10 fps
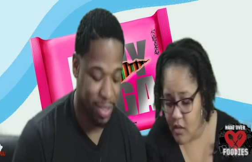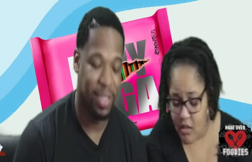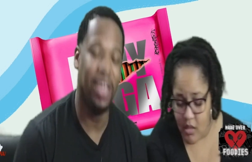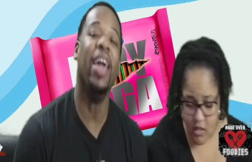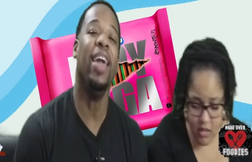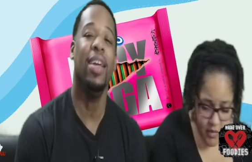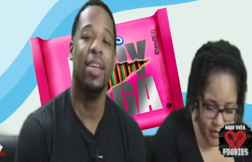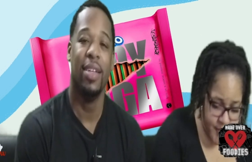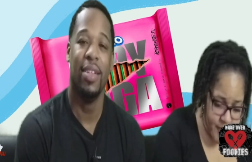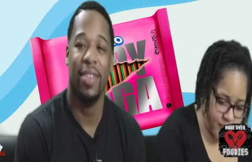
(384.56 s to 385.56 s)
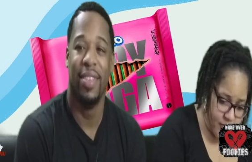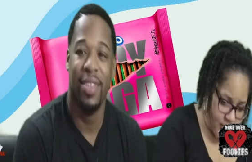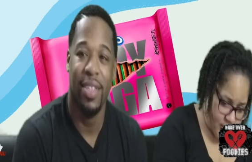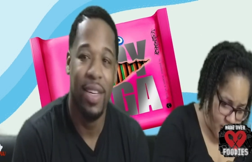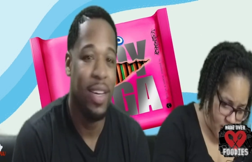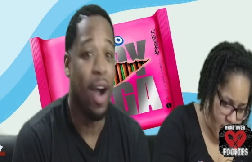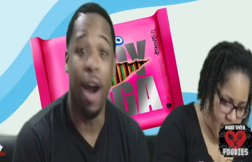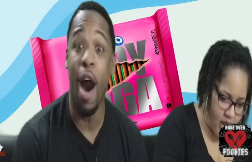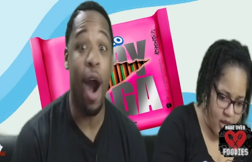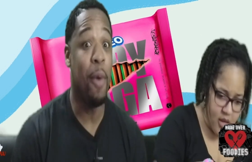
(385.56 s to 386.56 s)
Speaker 1: See?
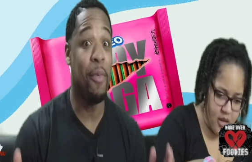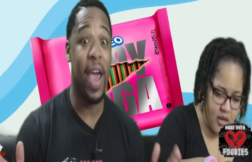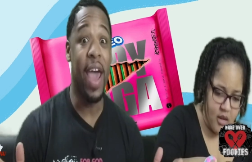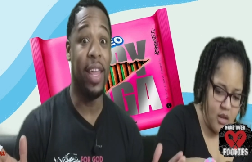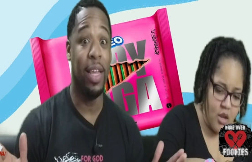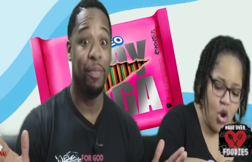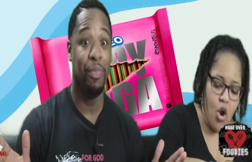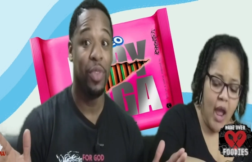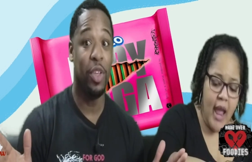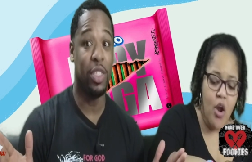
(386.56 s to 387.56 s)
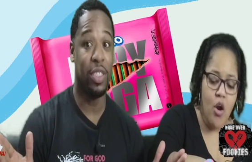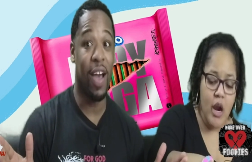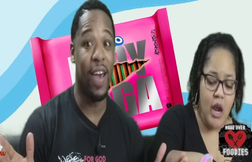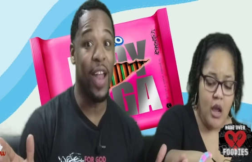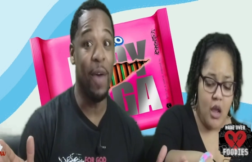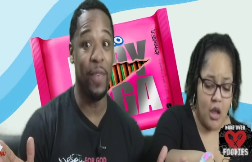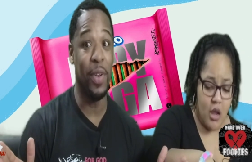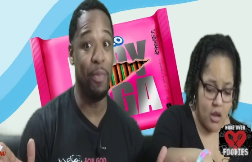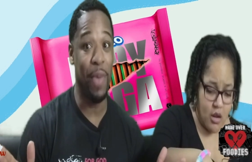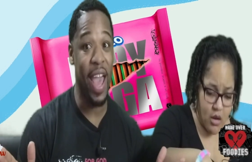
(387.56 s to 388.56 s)
Yeah. Already. Hey, you start off
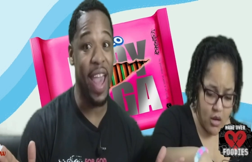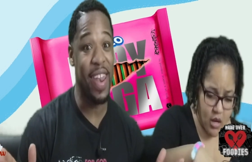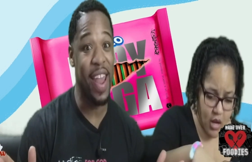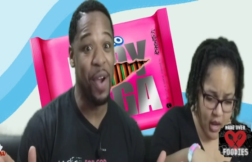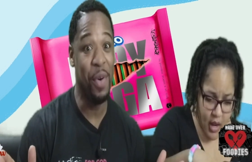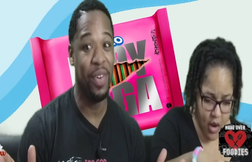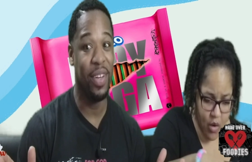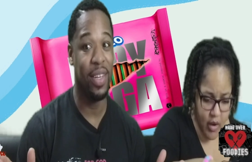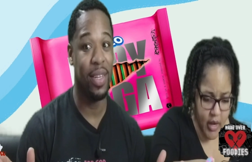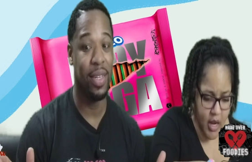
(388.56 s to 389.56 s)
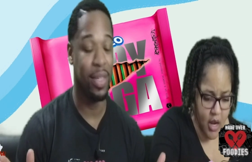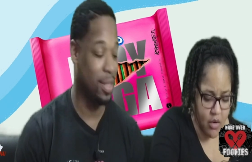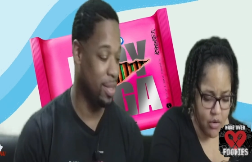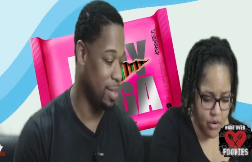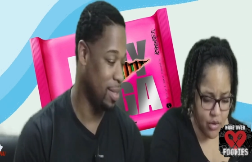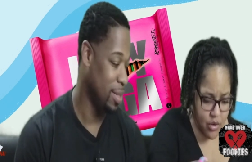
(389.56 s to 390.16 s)
on a bad note. Oreo.